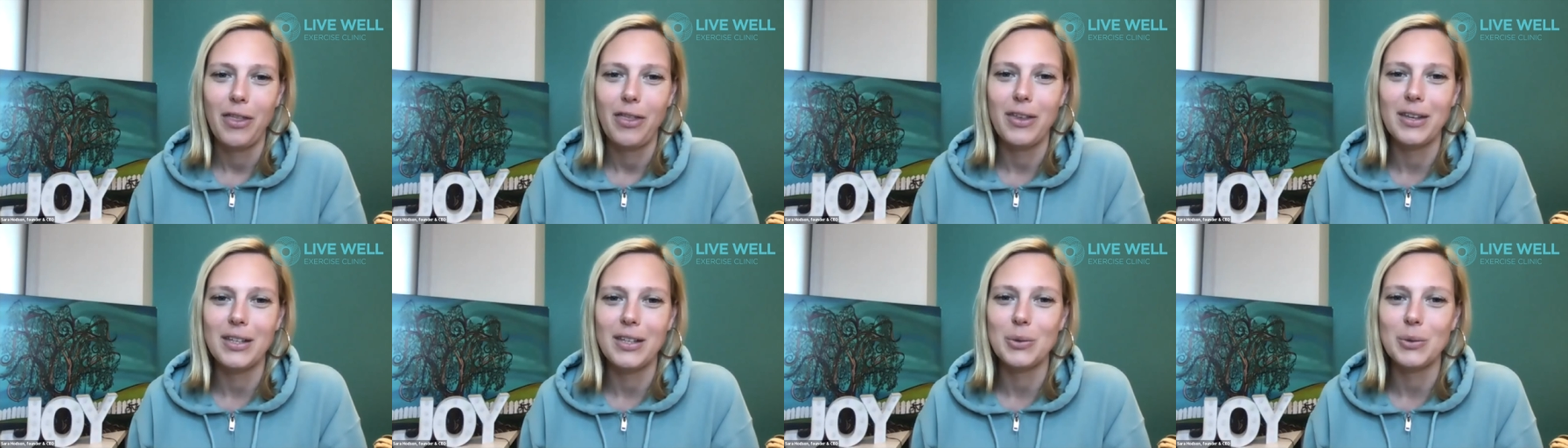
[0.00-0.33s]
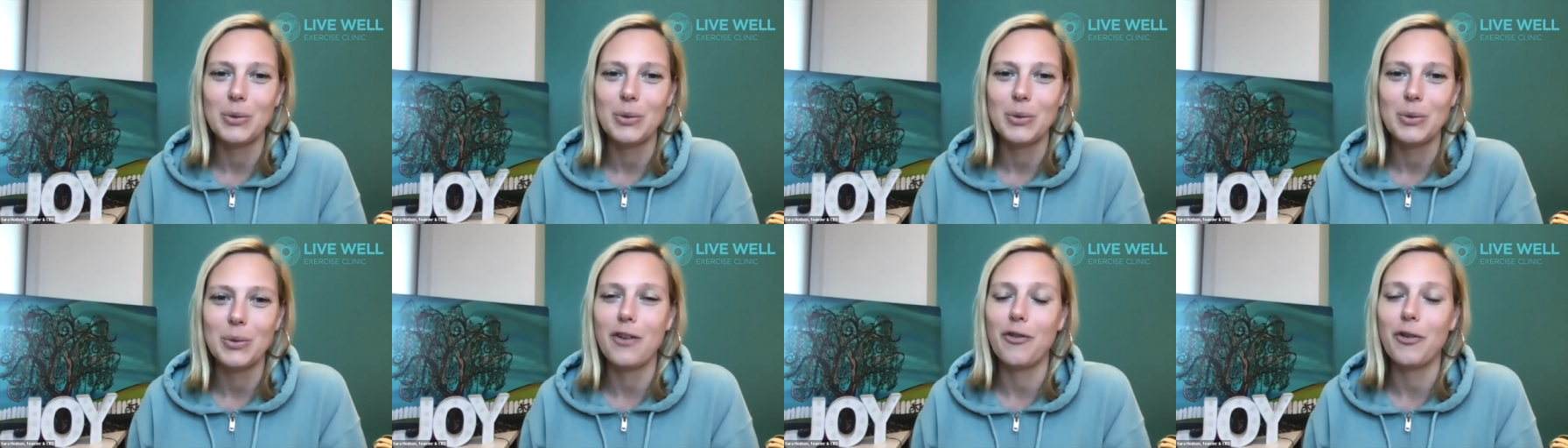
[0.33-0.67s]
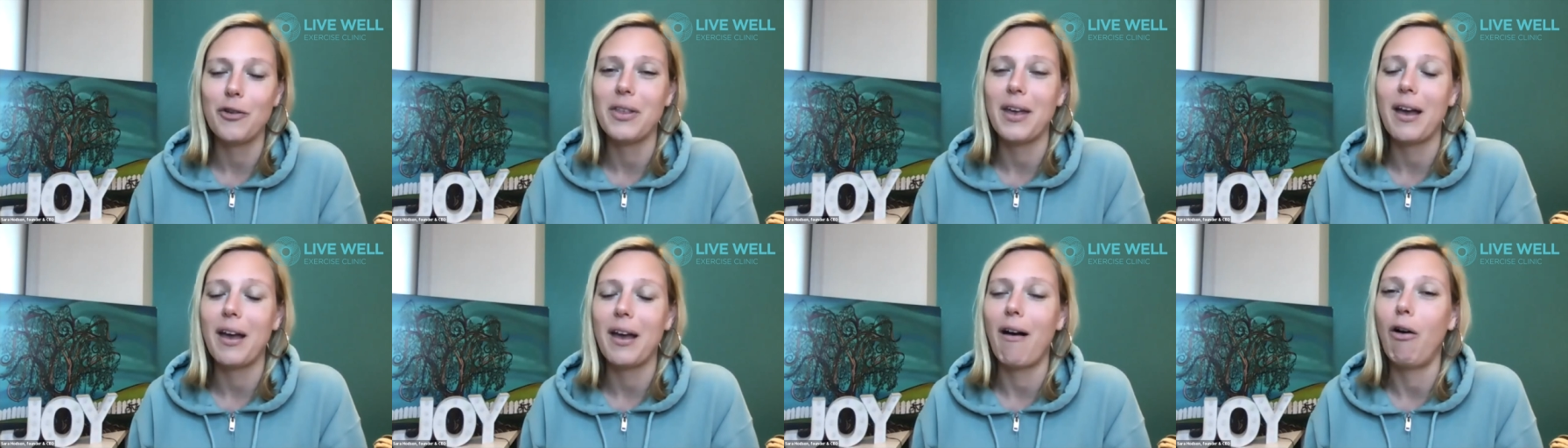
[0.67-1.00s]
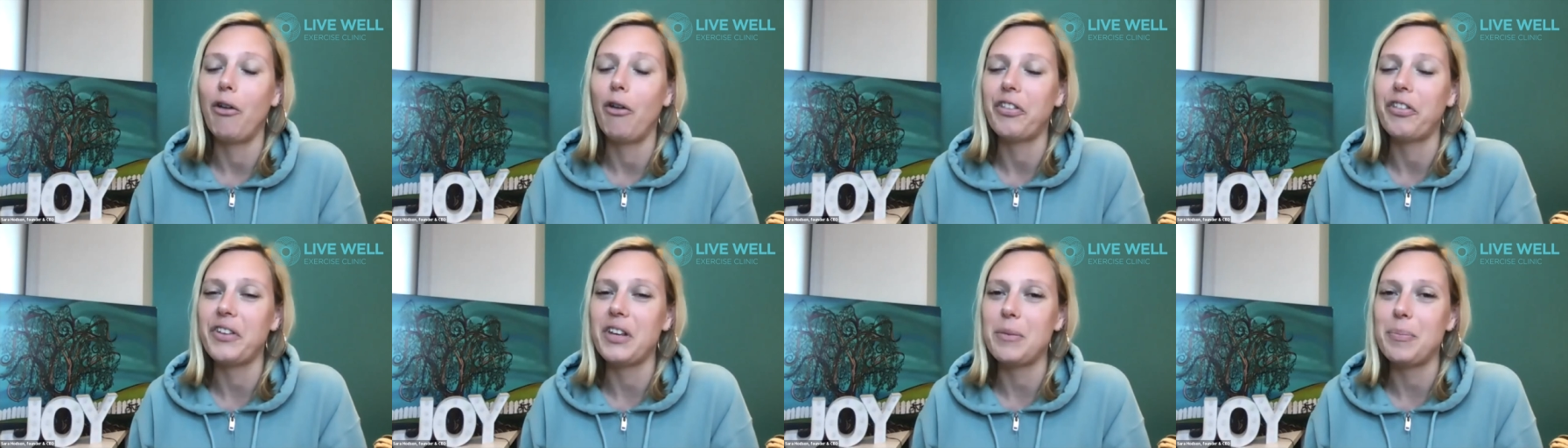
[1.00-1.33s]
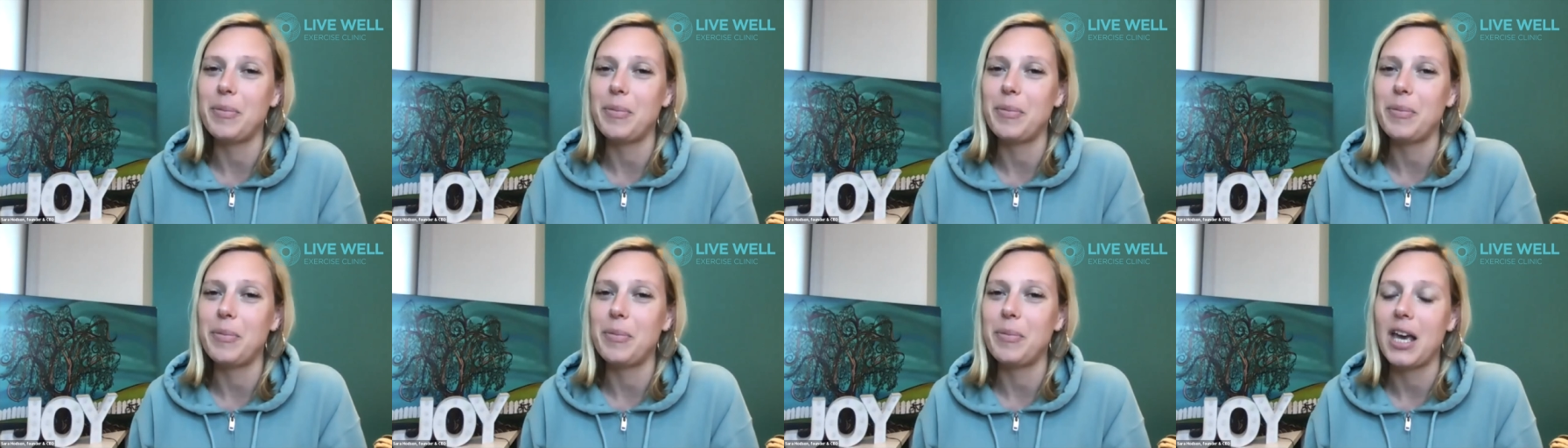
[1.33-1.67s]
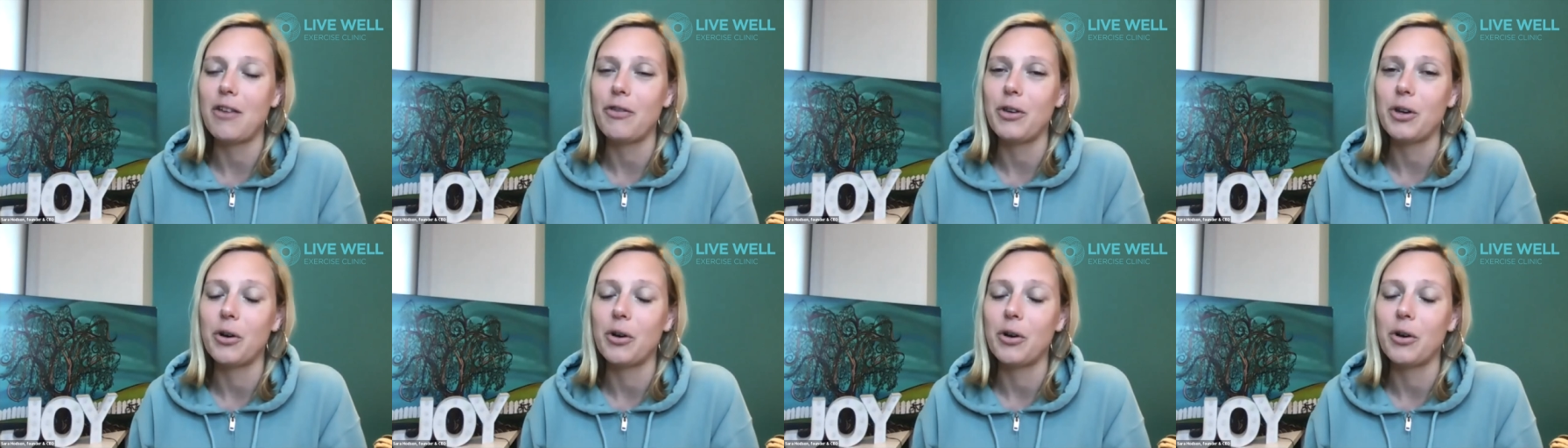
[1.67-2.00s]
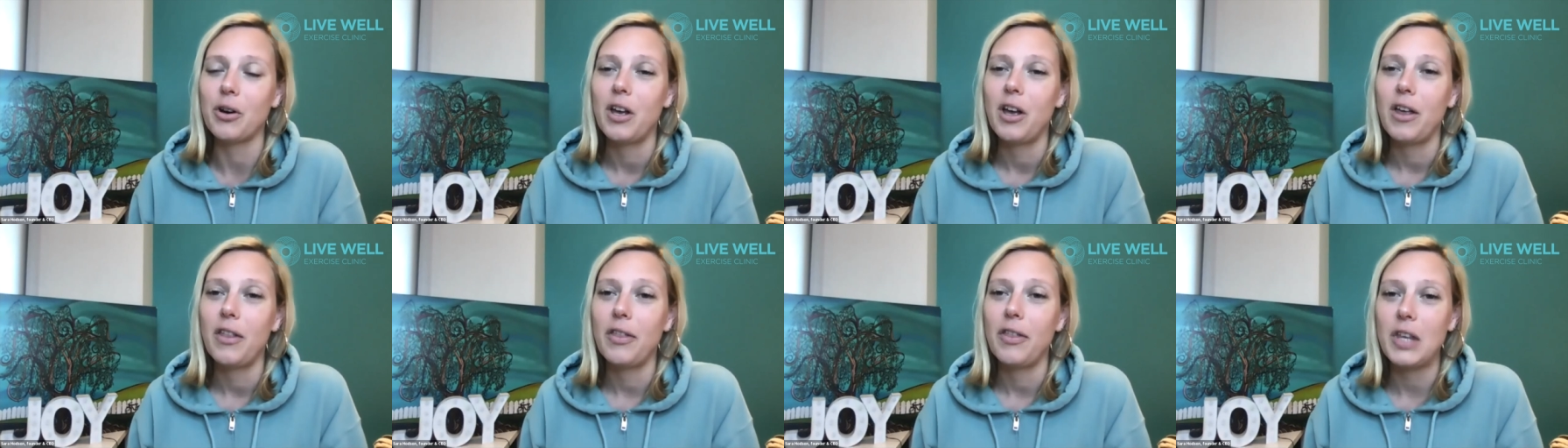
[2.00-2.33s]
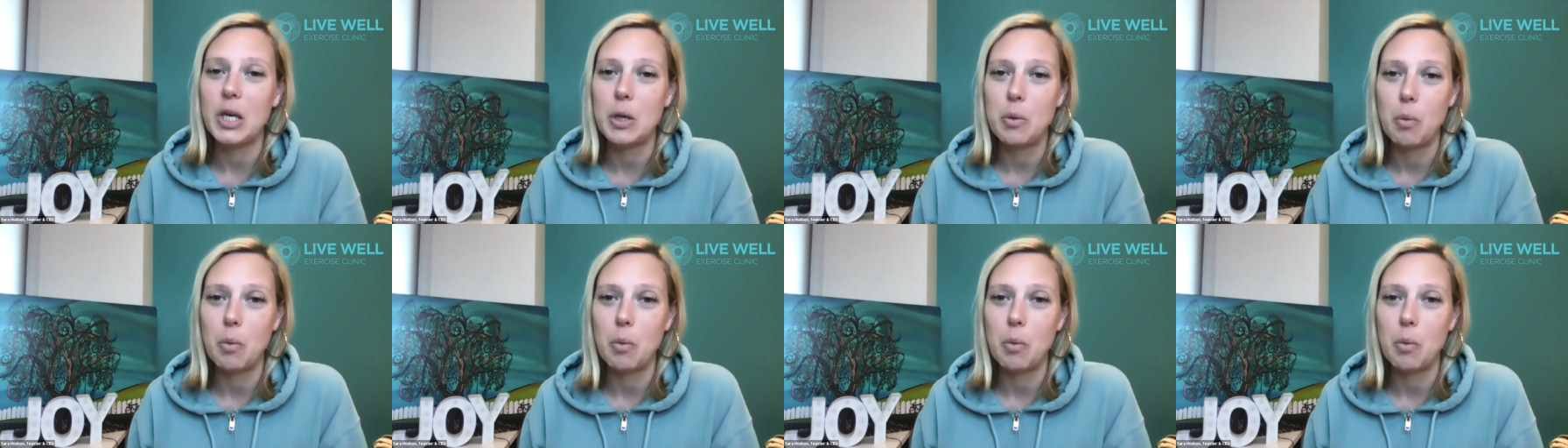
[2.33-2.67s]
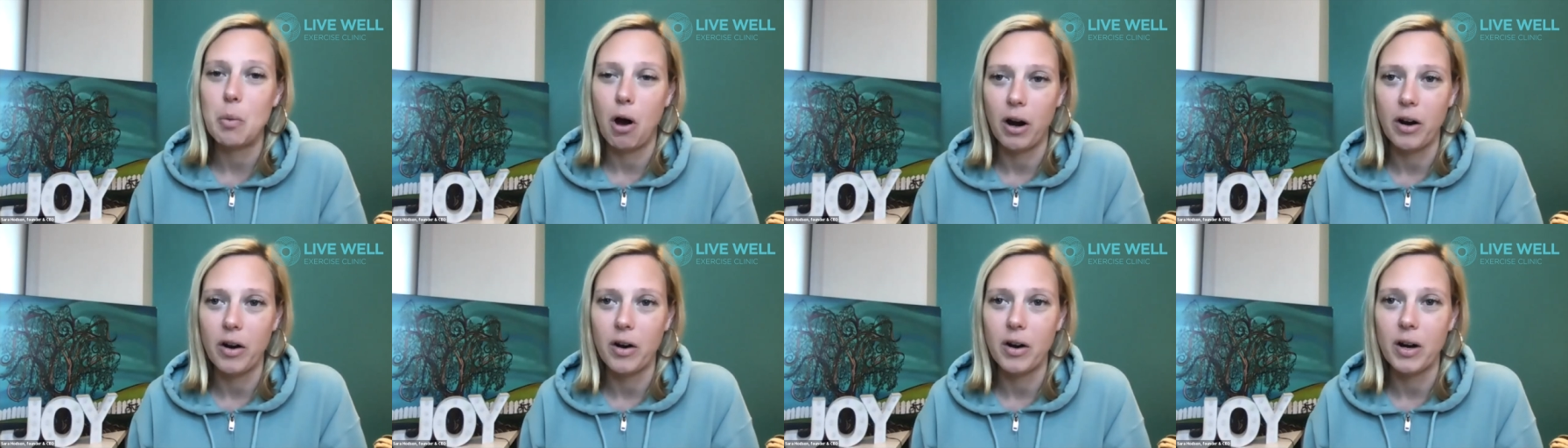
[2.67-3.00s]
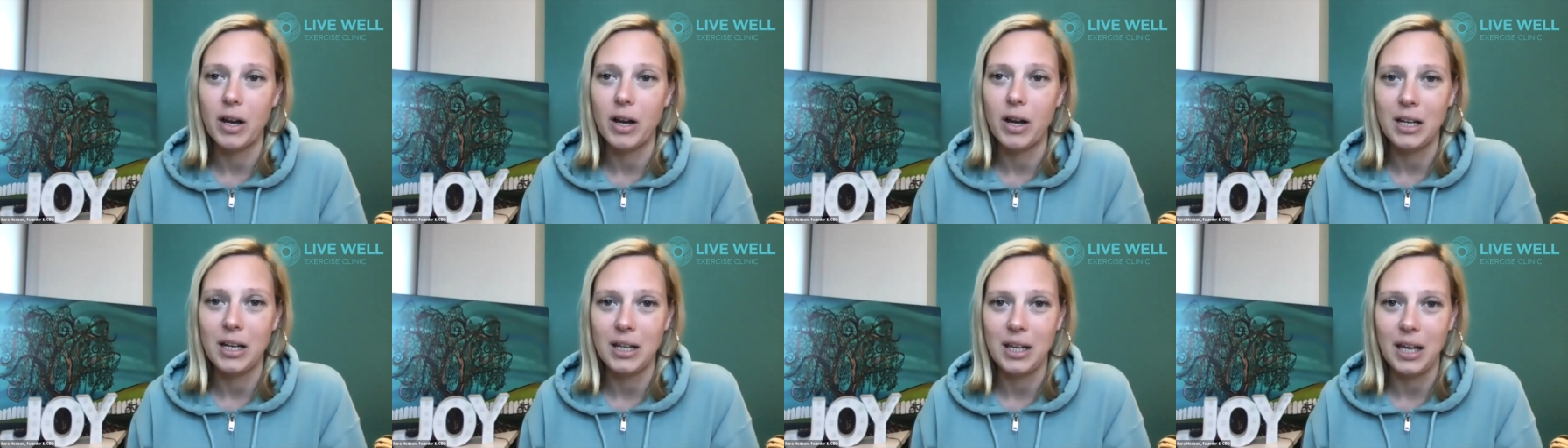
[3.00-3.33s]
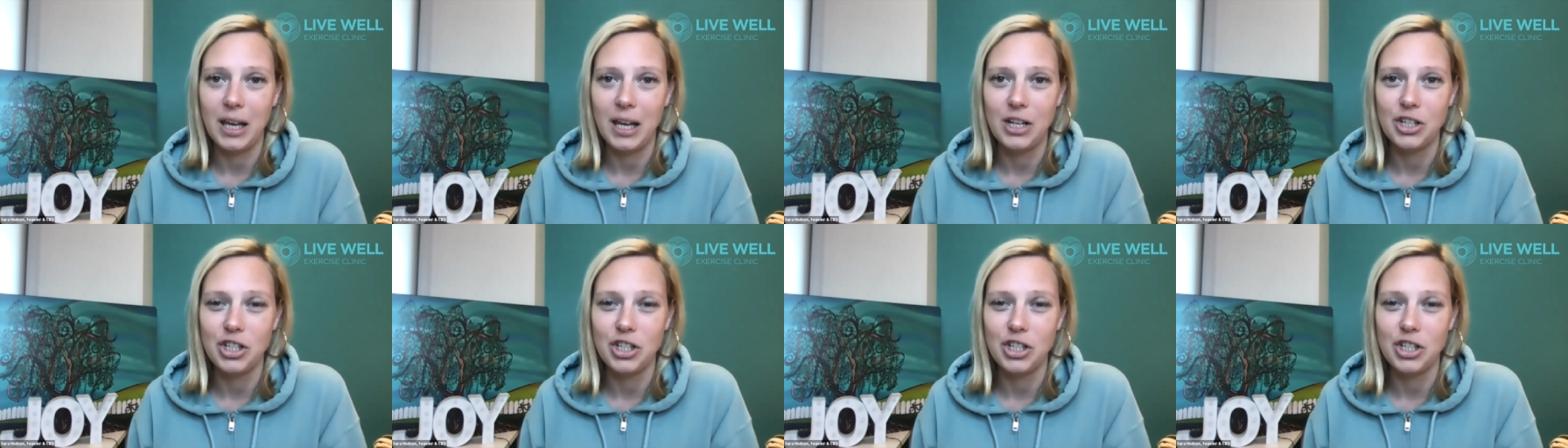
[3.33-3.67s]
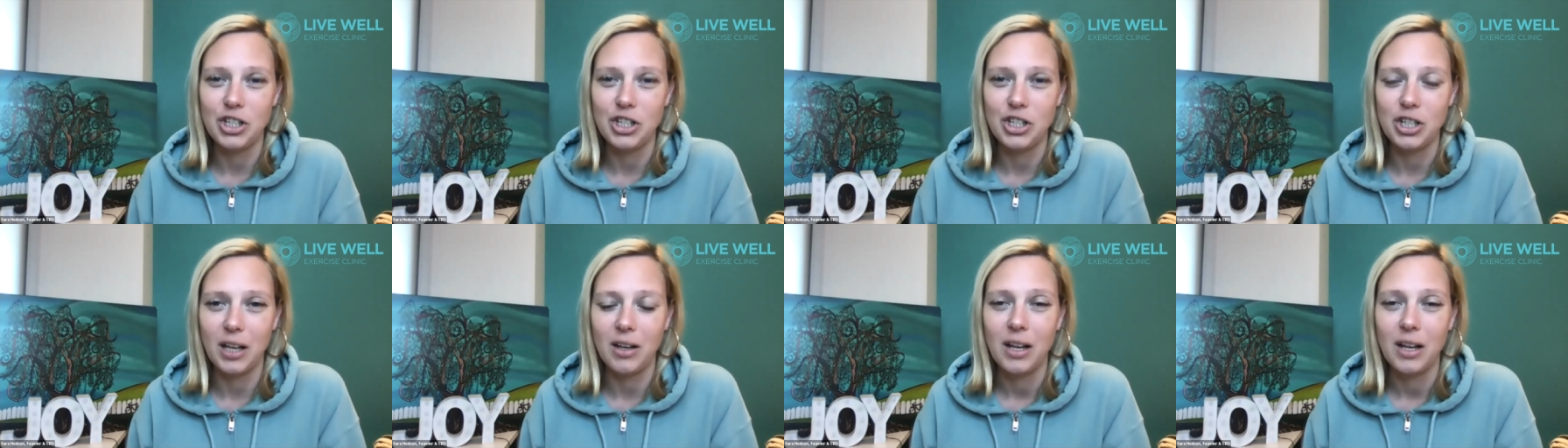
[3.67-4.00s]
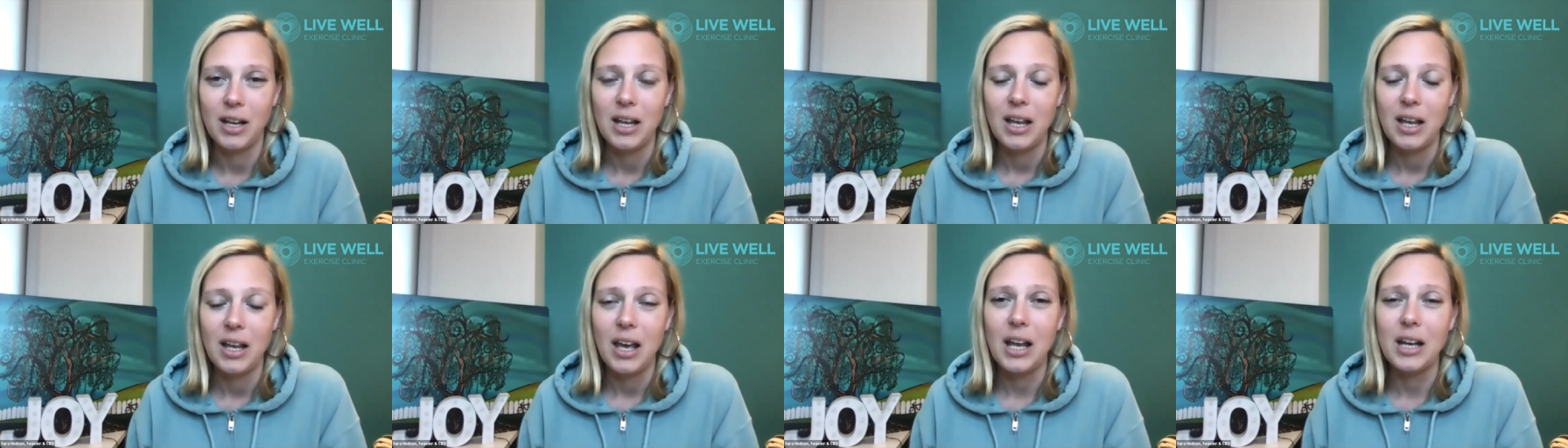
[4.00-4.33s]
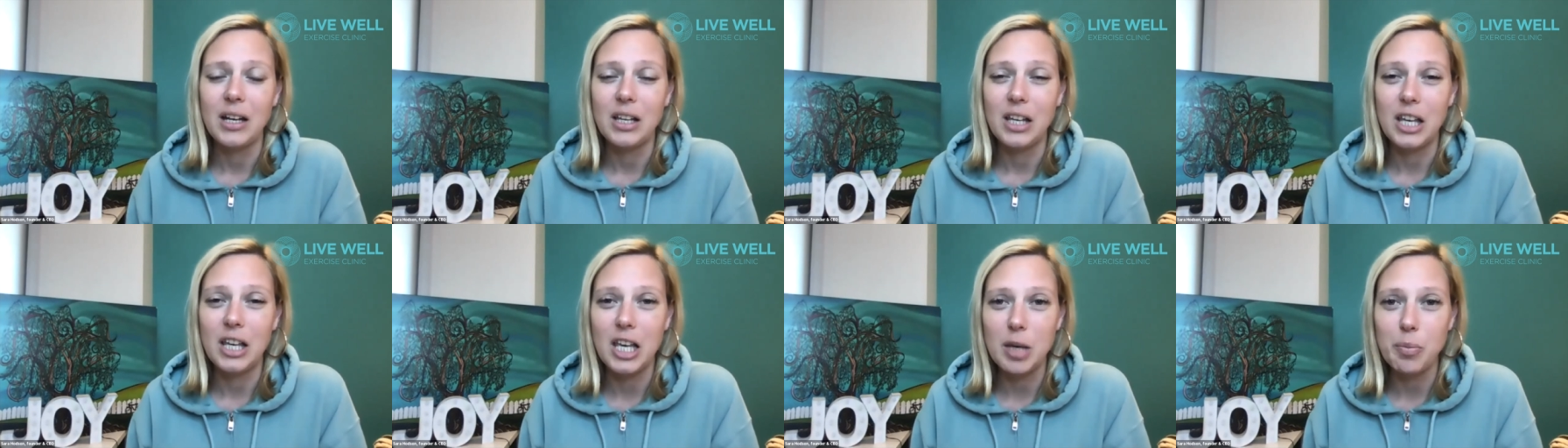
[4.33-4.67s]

this week for the healthy behavior that you are engaging in. And